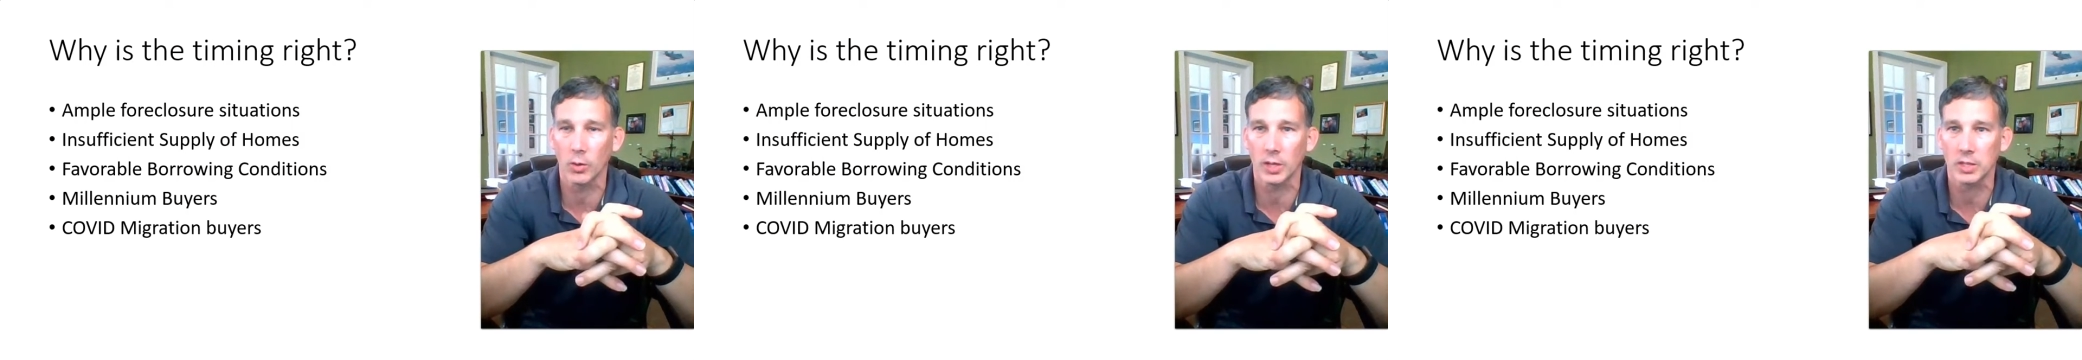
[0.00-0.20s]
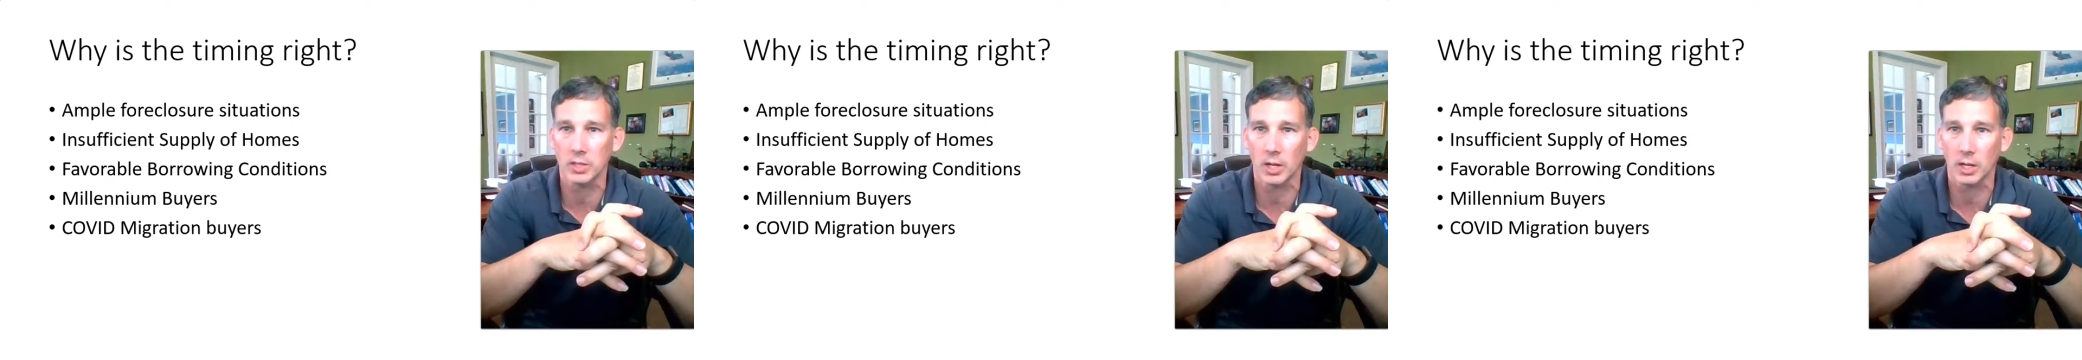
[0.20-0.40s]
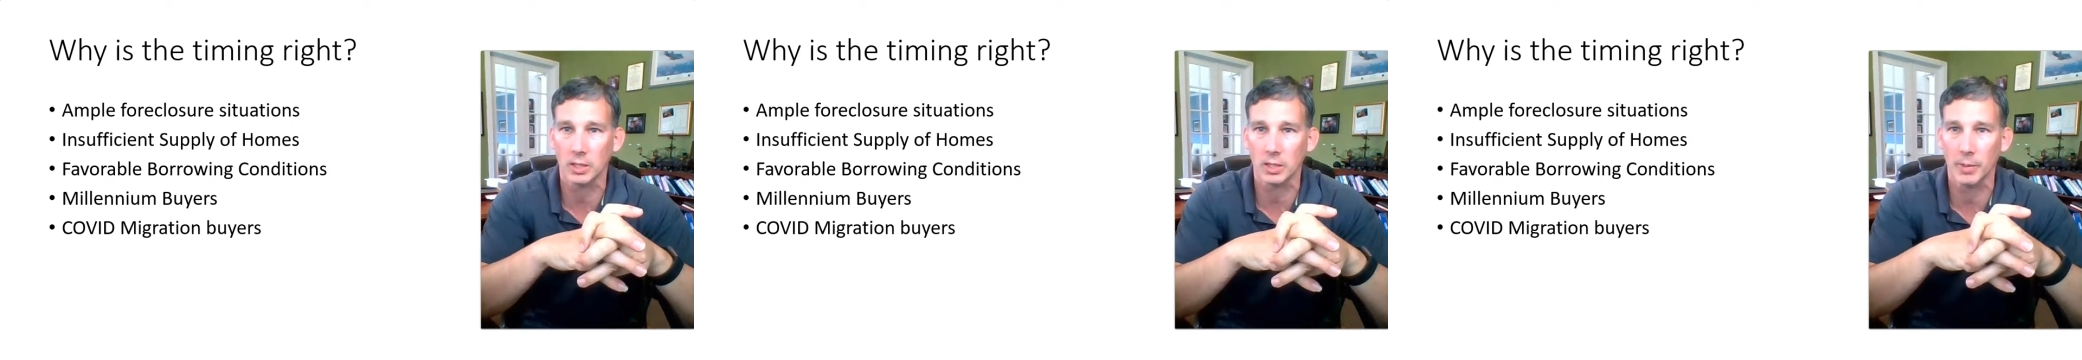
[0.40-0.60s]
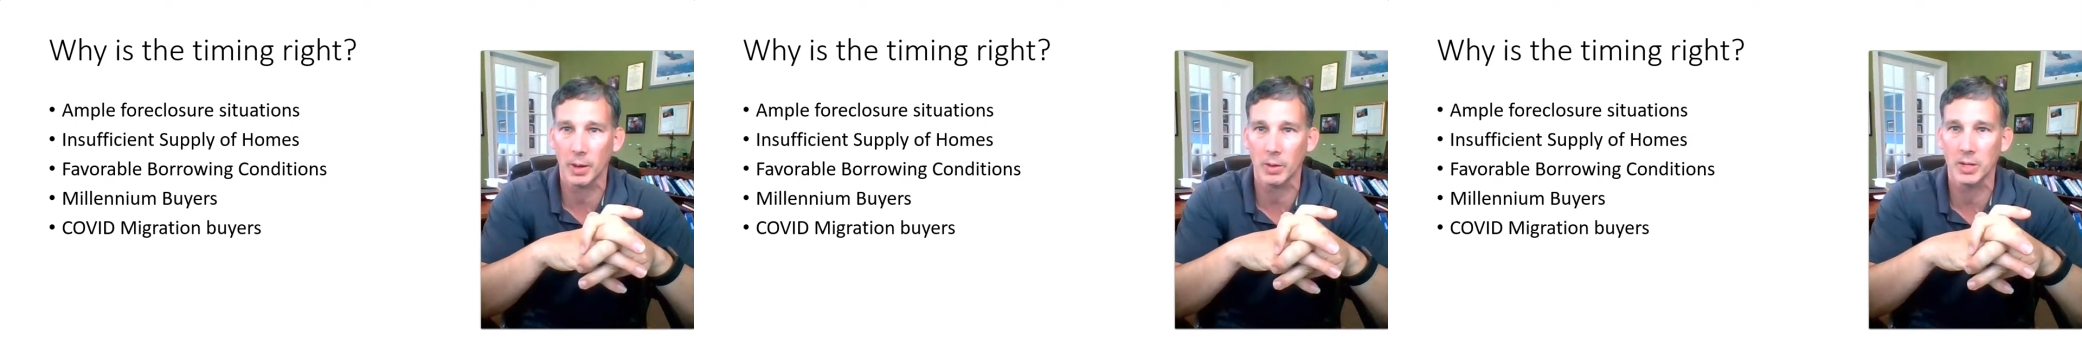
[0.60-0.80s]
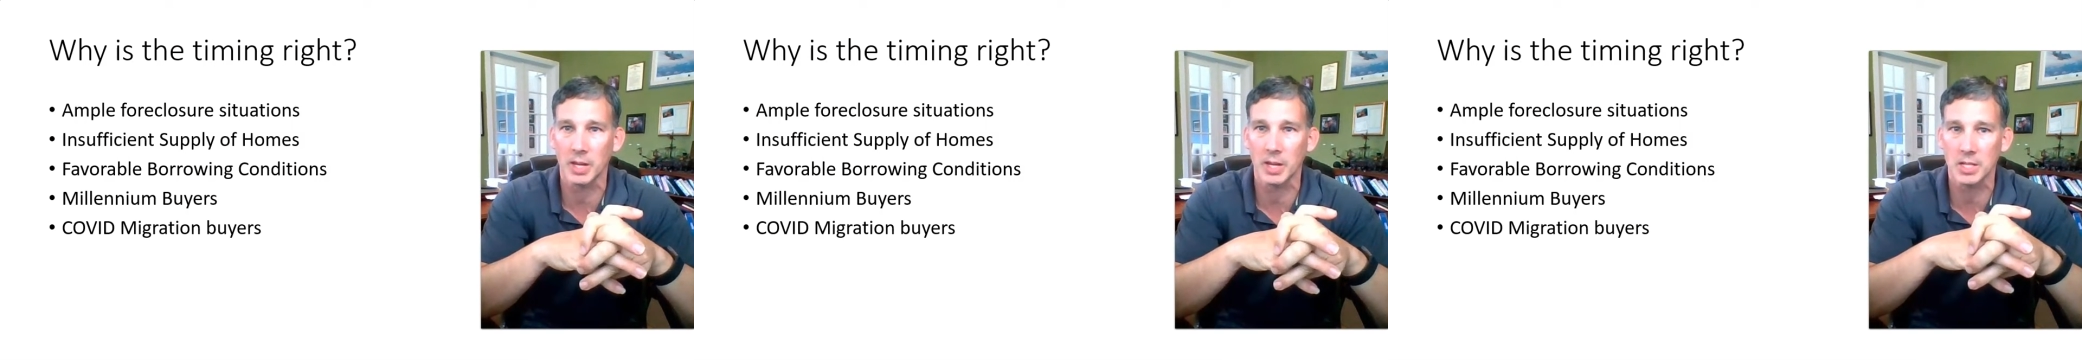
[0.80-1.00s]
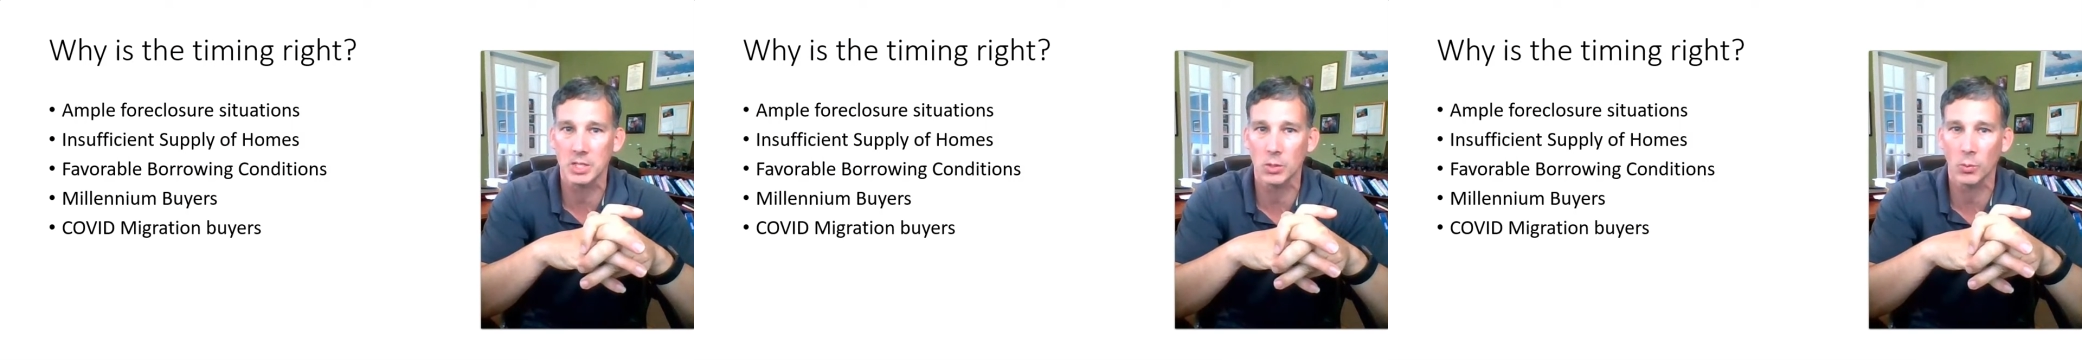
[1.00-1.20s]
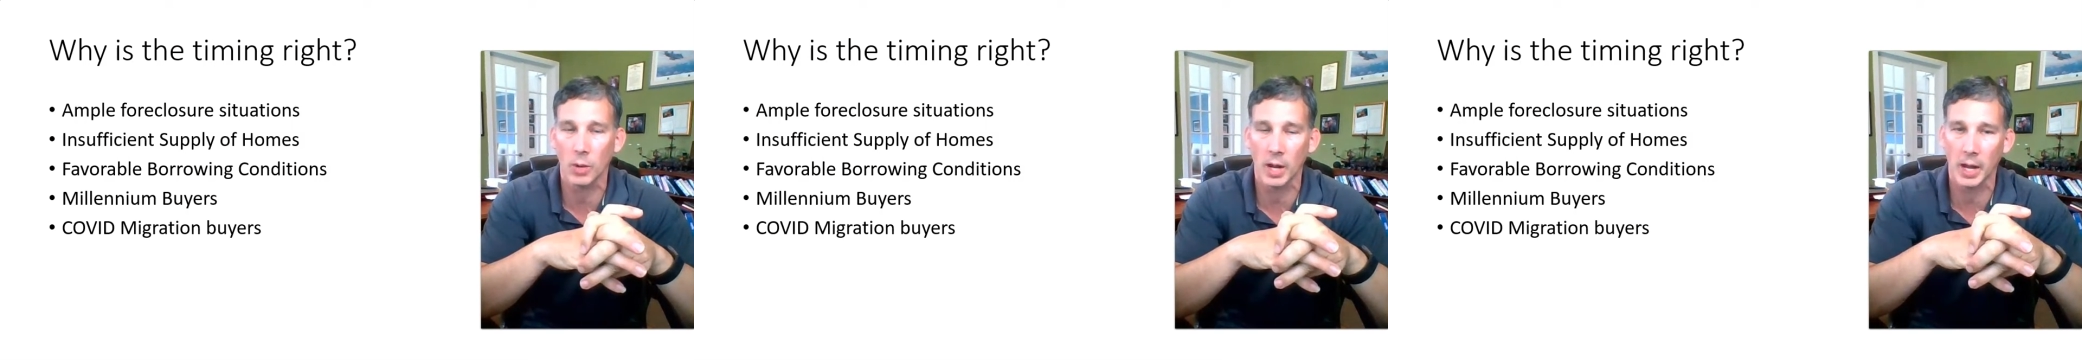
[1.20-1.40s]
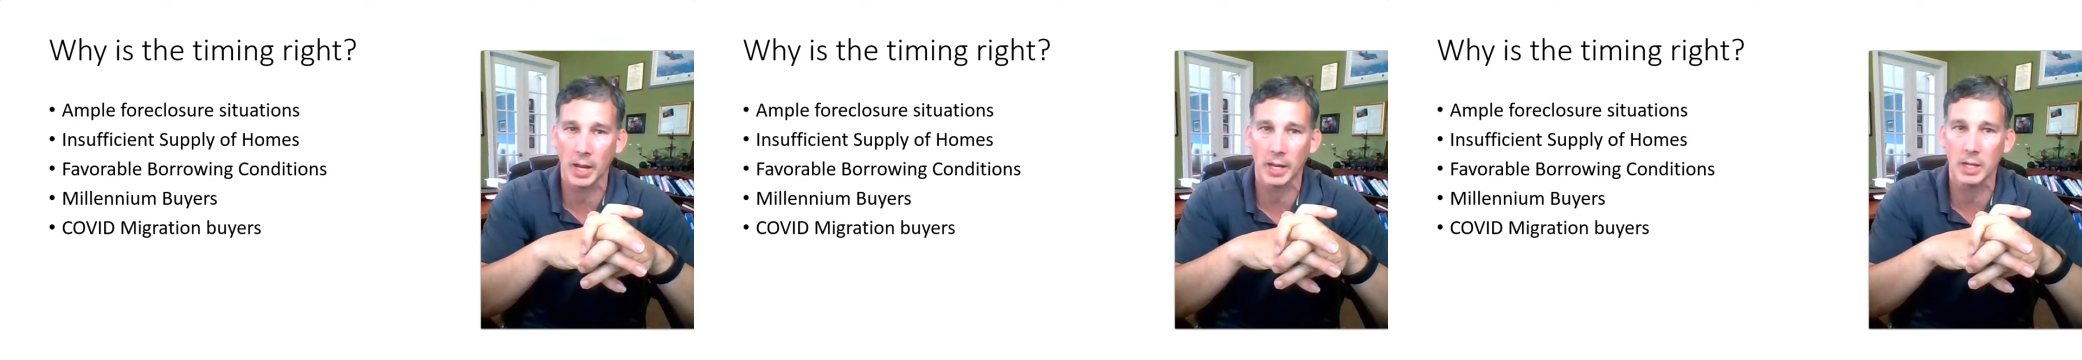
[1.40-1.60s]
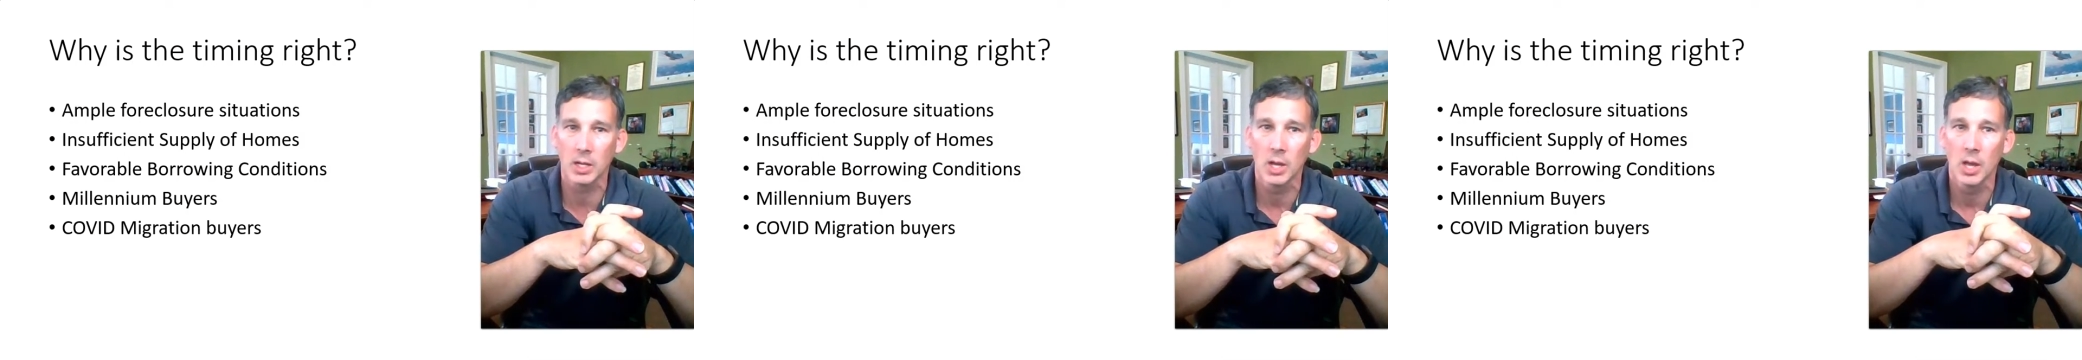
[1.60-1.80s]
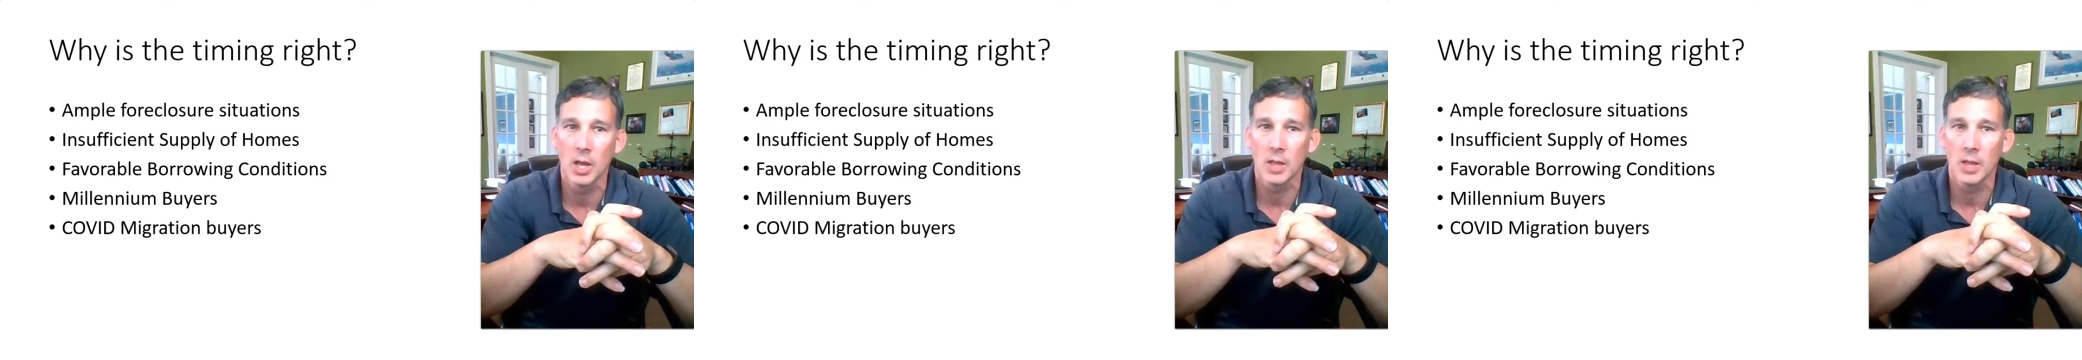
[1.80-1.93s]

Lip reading: that talked about nationwide